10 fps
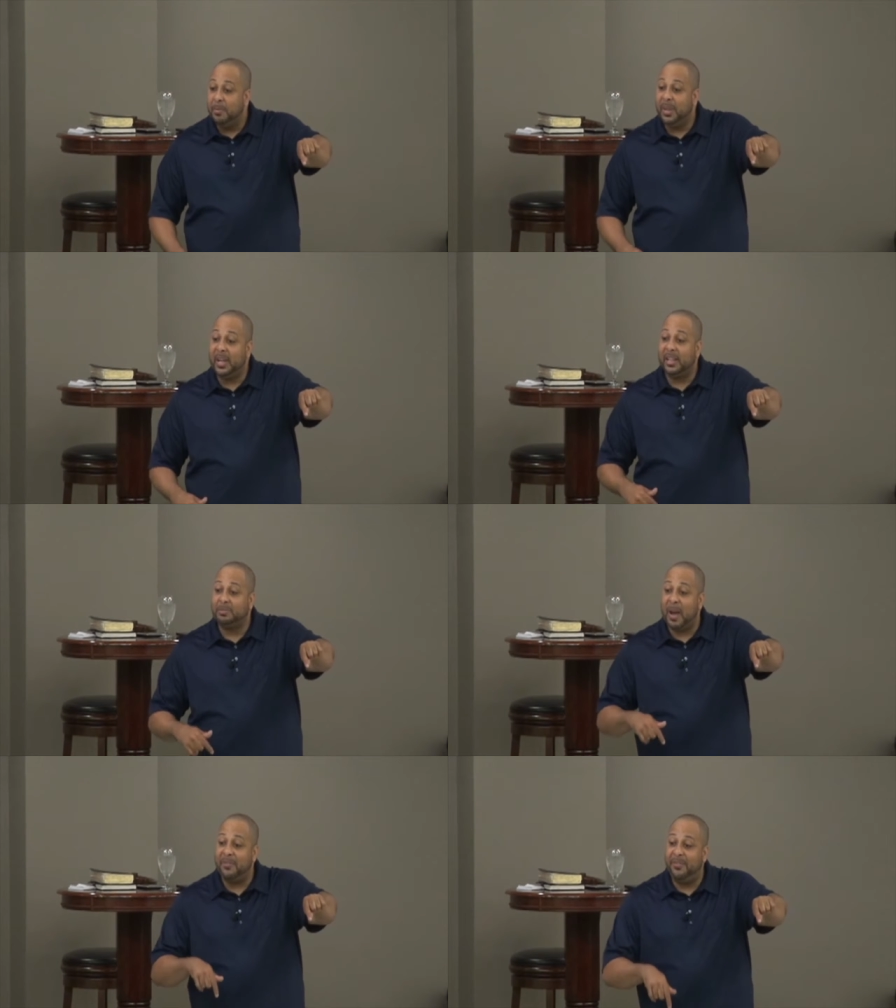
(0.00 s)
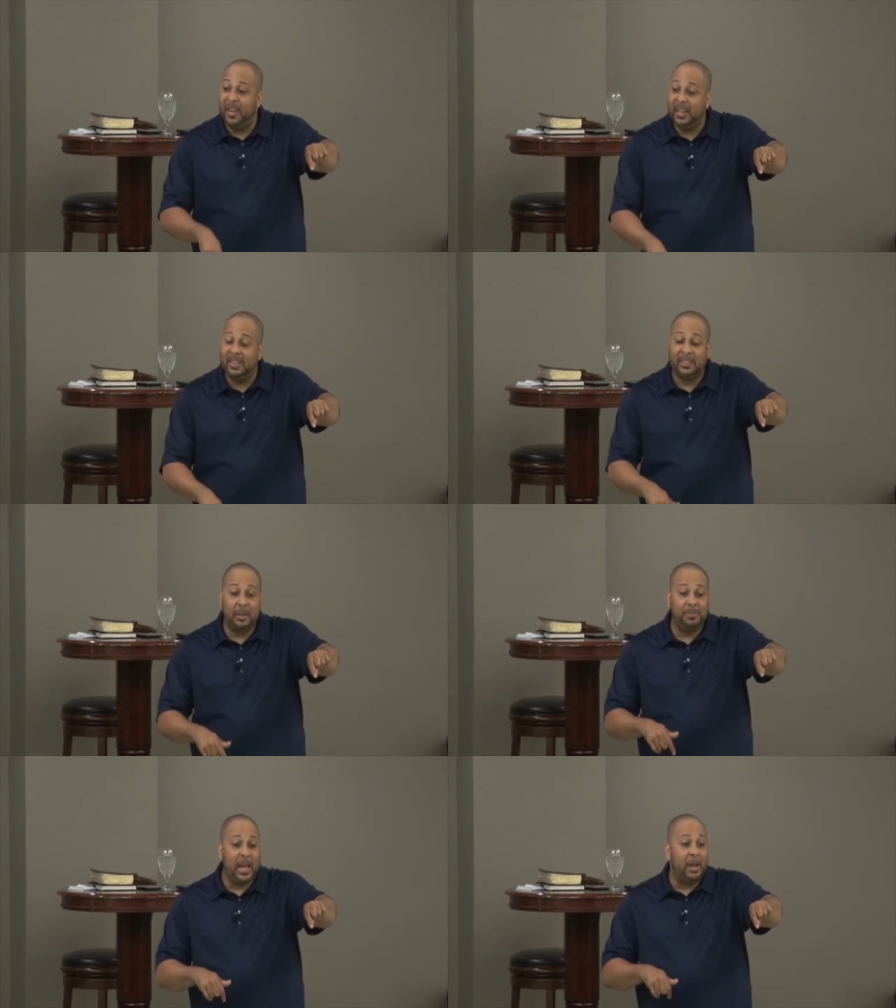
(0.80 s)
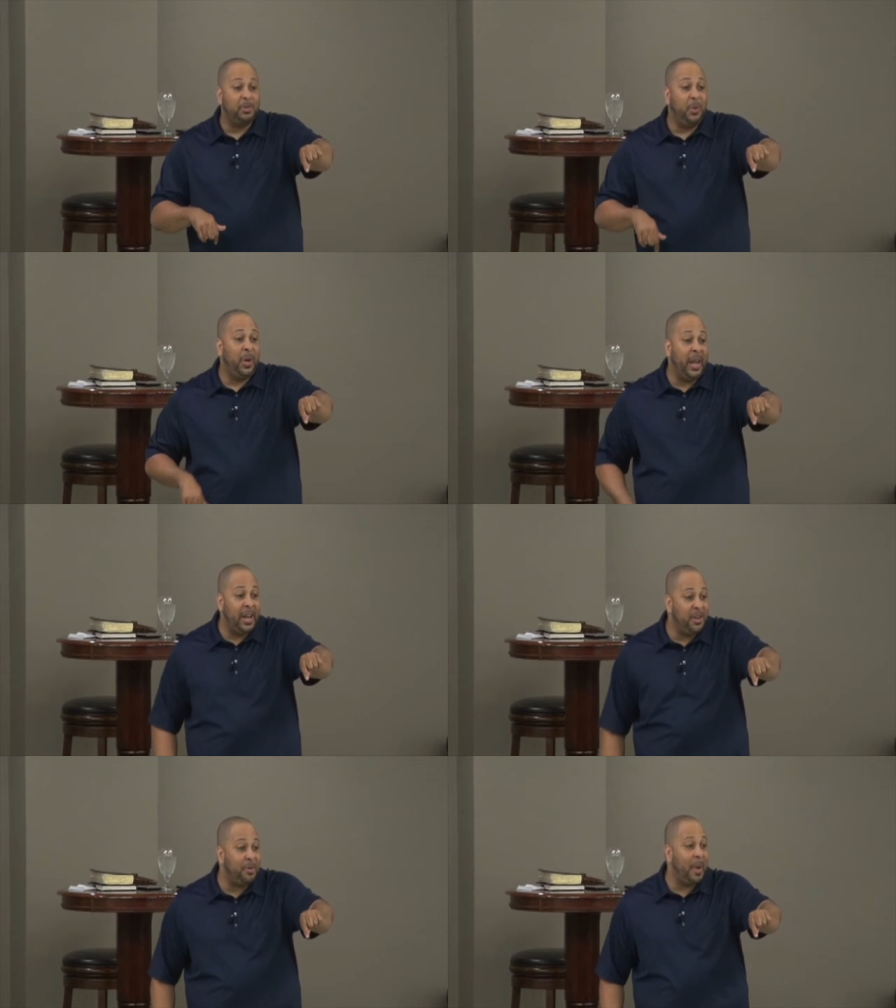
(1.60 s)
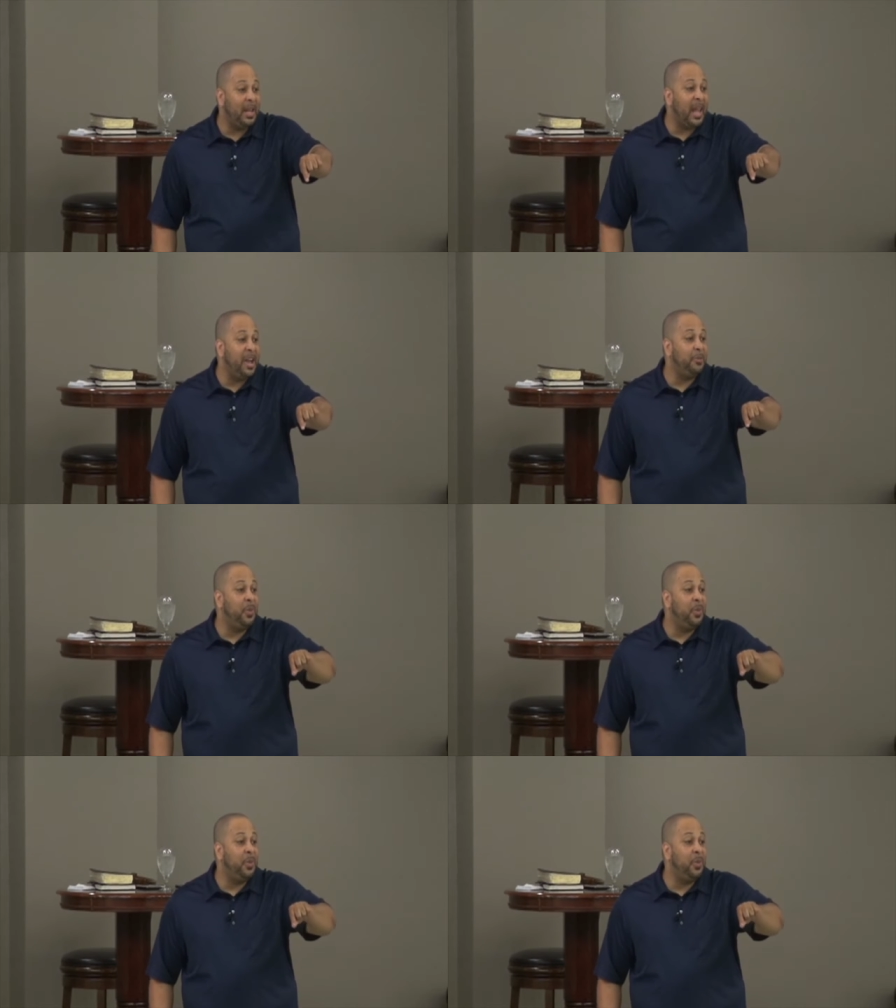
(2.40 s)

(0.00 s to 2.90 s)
Because my feelings sometimes will hinder my life